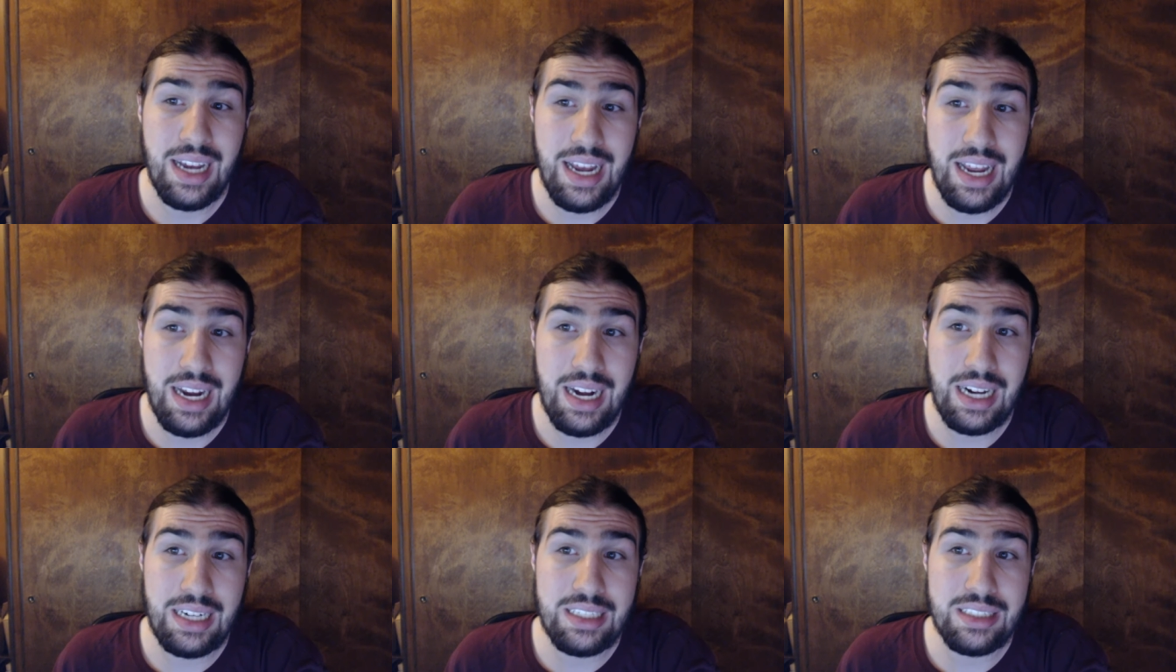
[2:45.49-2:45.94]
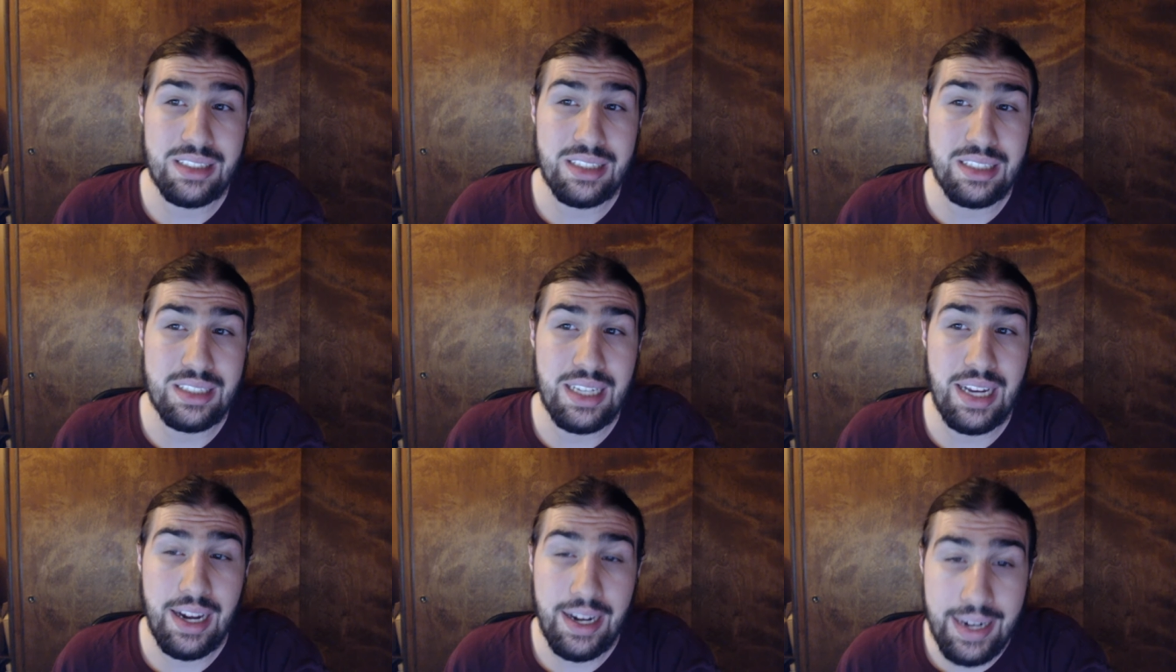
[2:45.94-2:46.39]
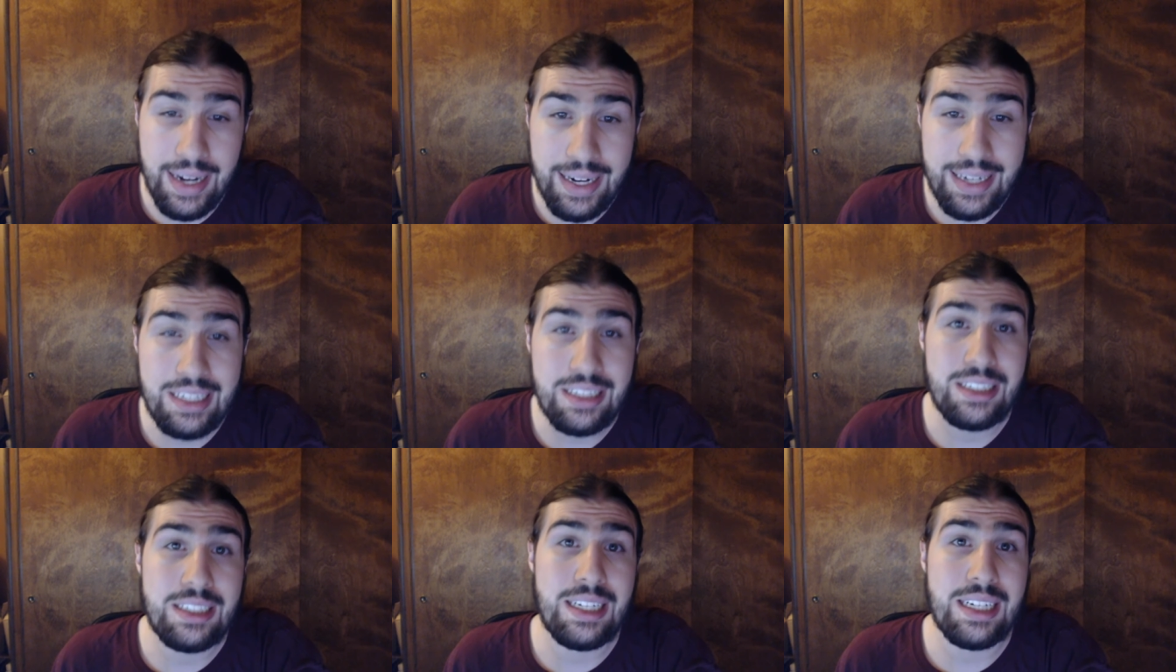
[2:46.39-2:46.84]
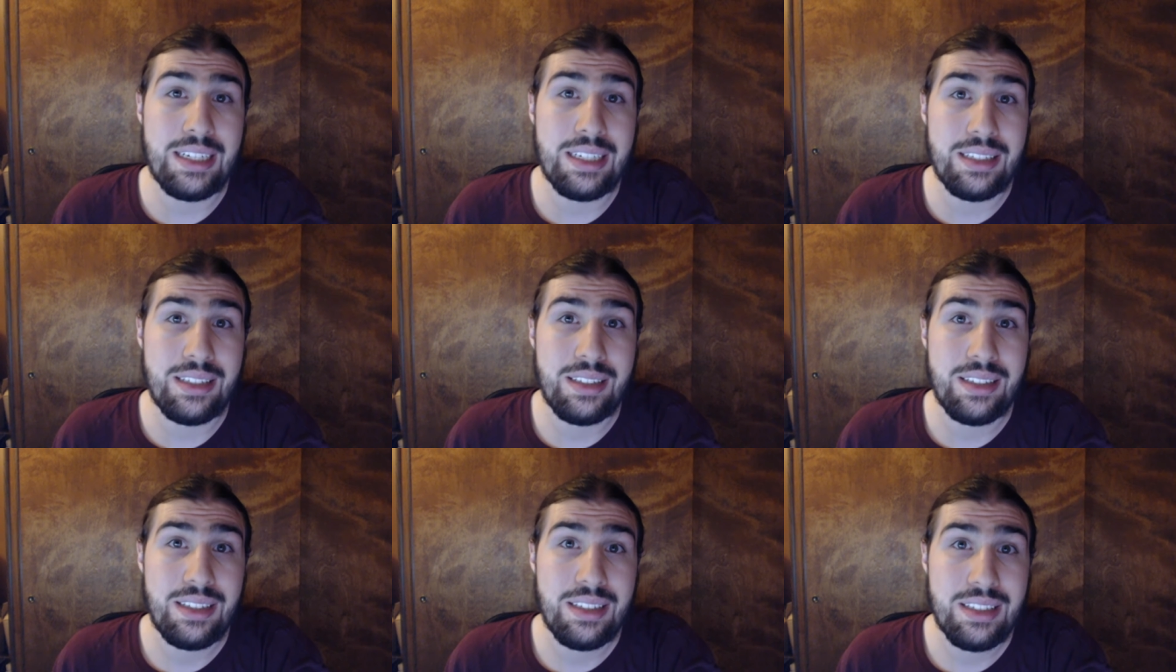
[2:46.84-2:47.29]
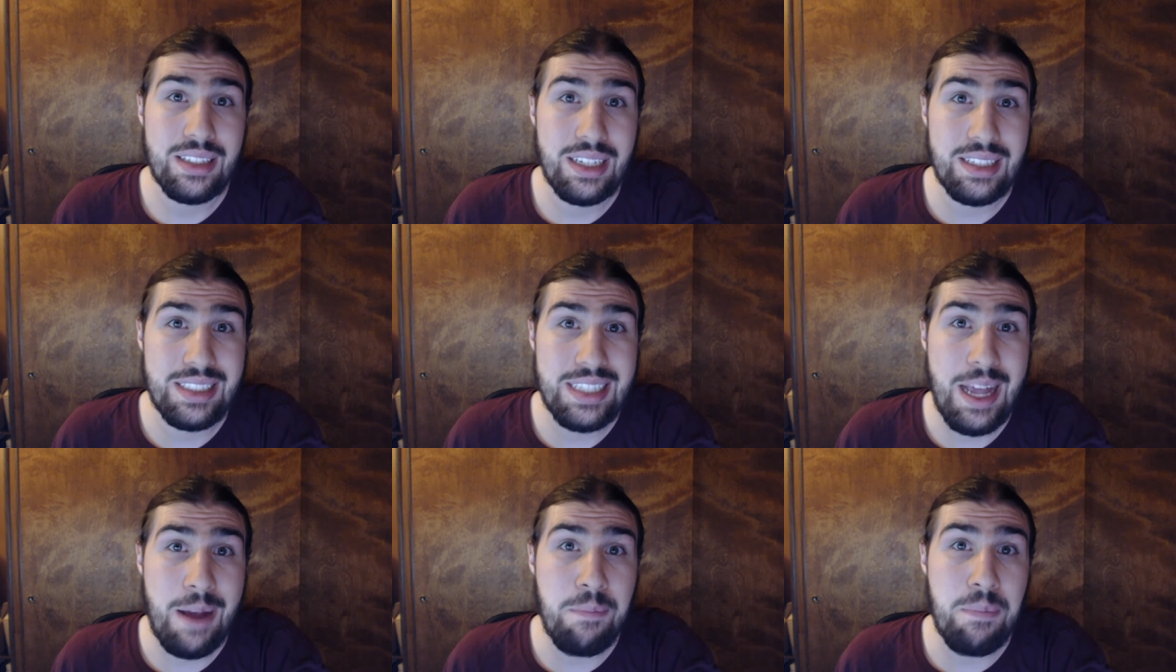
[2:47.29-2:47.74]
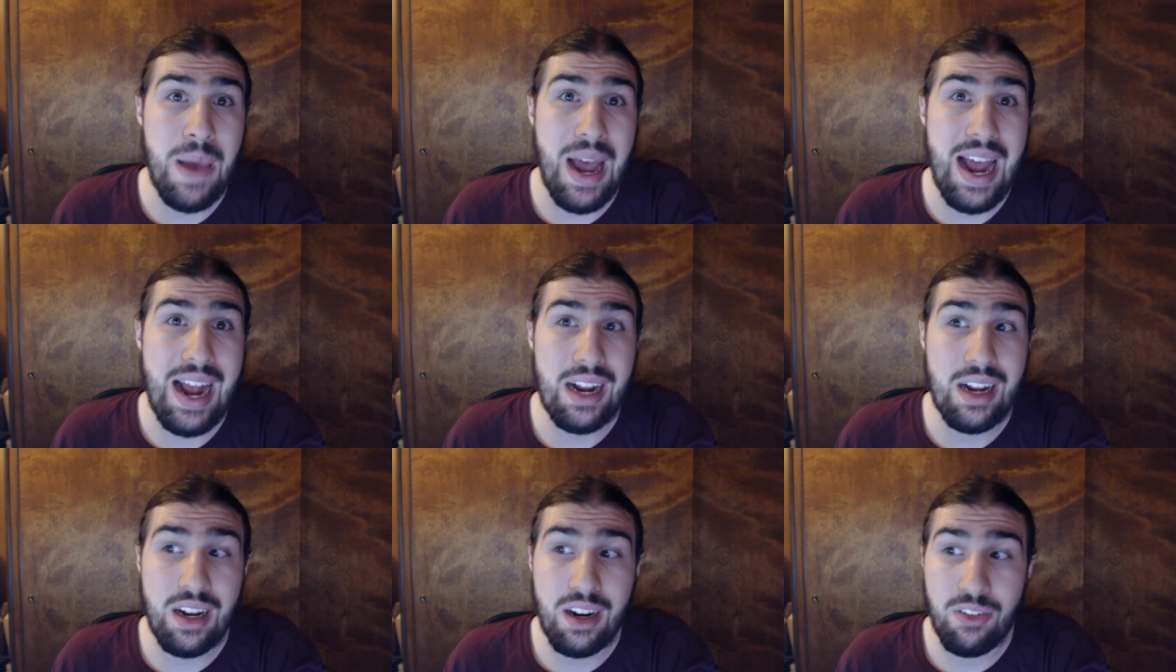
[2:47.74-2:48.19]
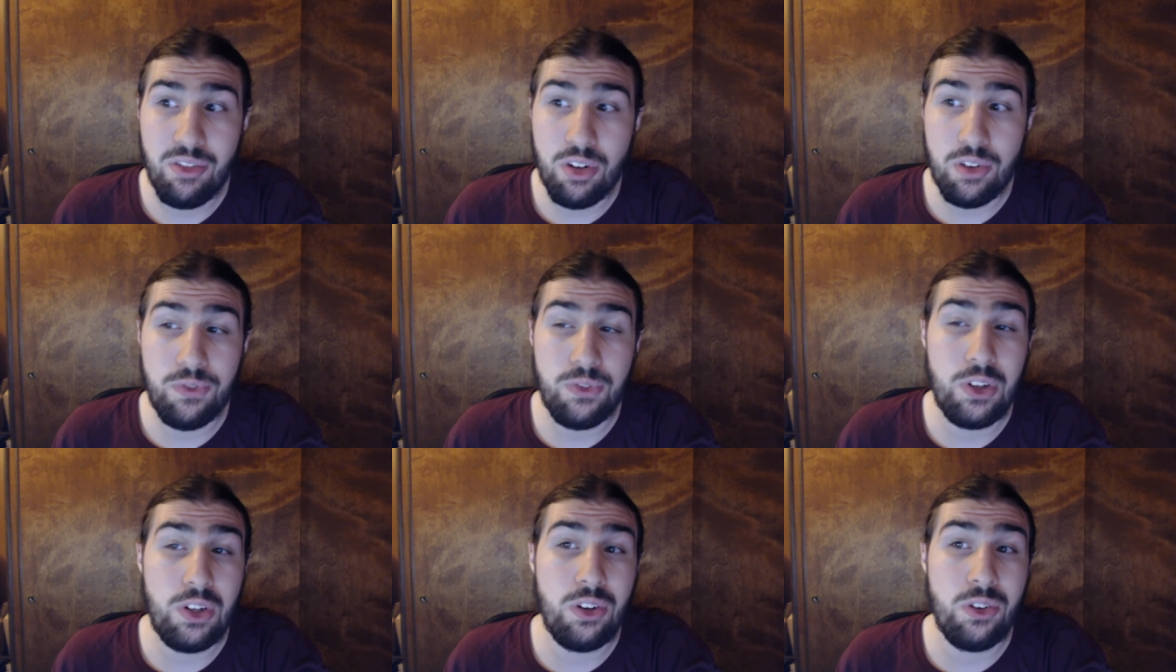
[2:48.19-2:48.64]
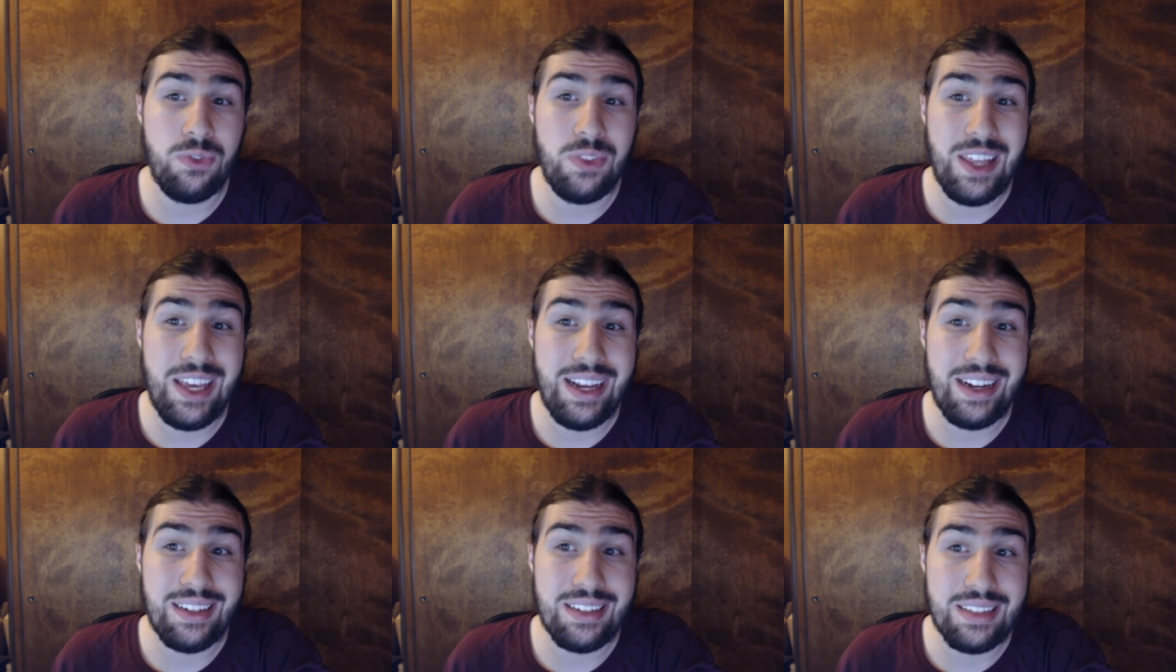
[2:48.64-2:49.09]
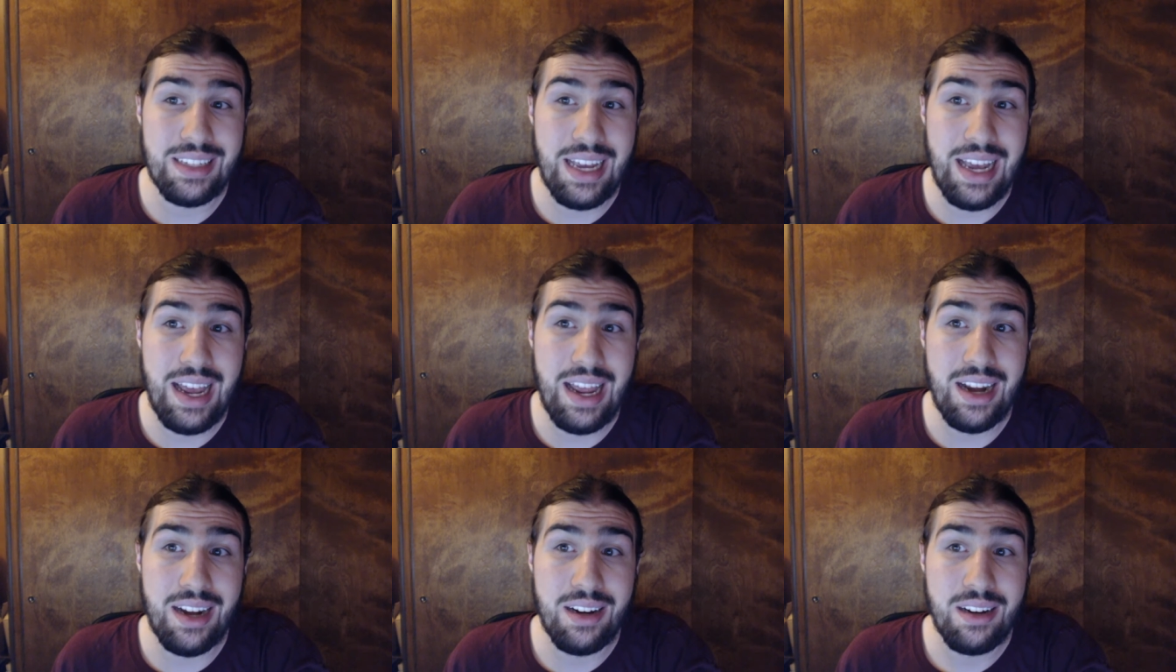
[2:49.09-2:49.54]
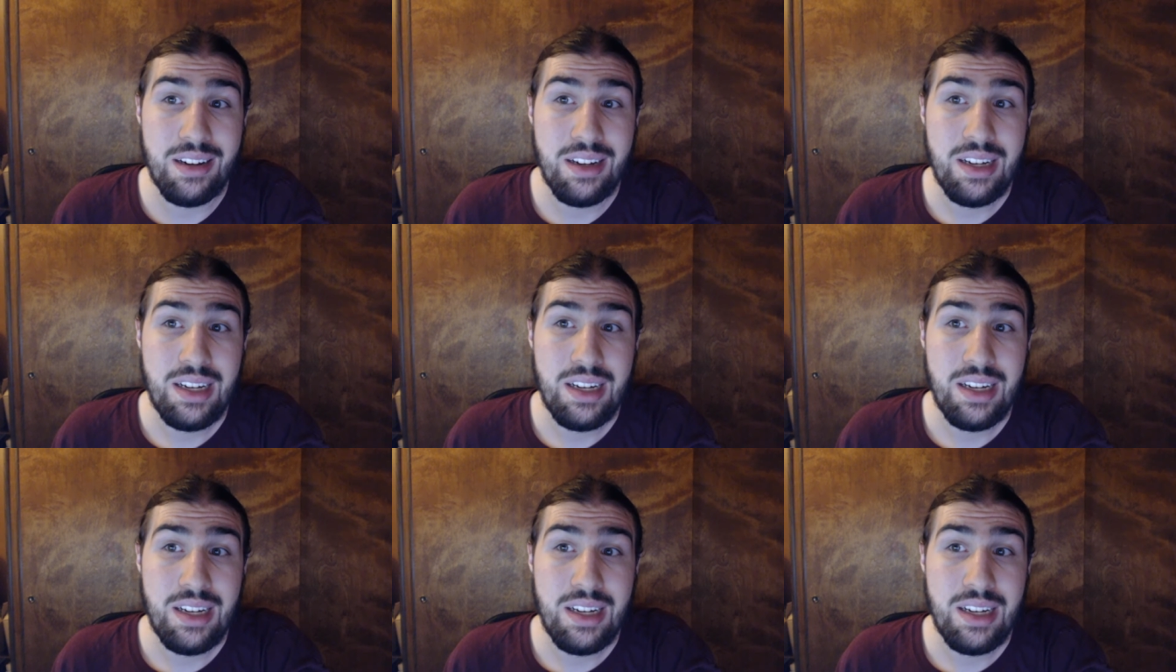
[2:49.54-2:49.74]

And I just decided I need to take a step back for a few things and